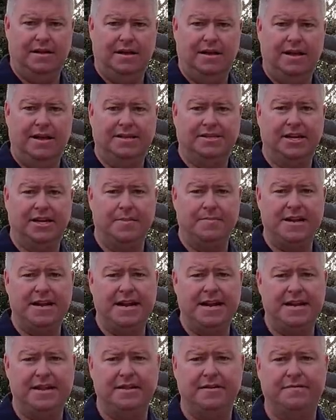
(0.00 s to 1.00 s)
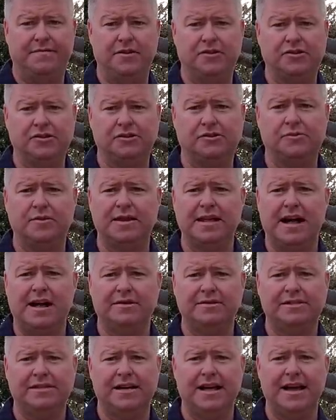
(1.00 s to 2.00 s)
it's gonna be needed in the future. So
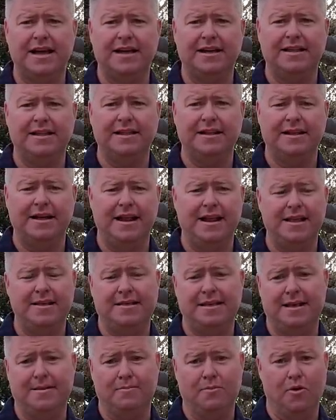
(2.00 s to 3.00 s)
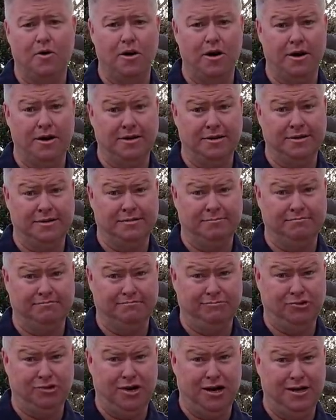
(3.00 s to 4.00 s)
without saying anything more and
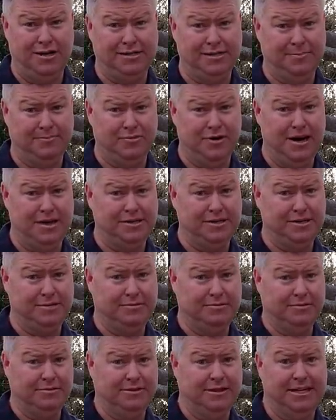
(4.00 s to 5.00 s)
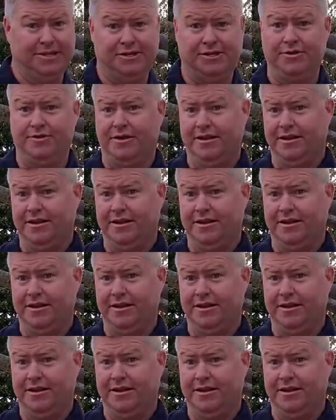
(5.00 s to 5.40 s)
trying to surprise you, let's do